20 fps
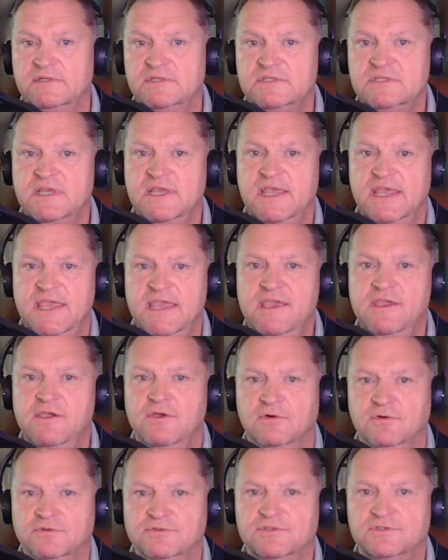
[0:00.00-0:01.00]
see
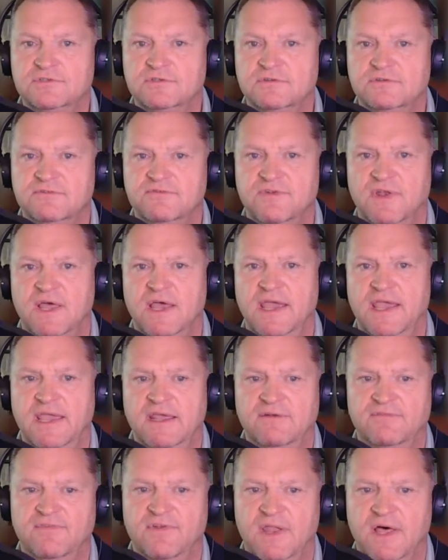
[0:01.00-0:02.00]
eagles flying
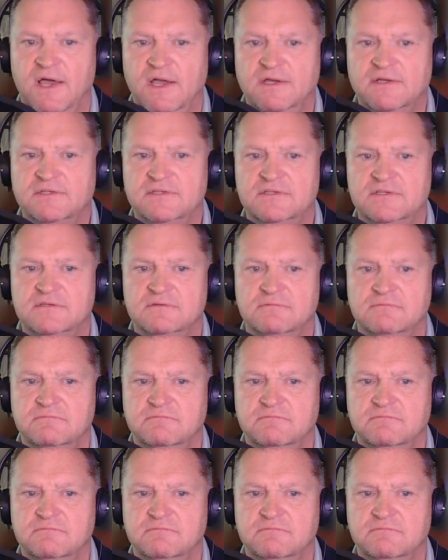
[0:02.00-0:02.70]
in flocks.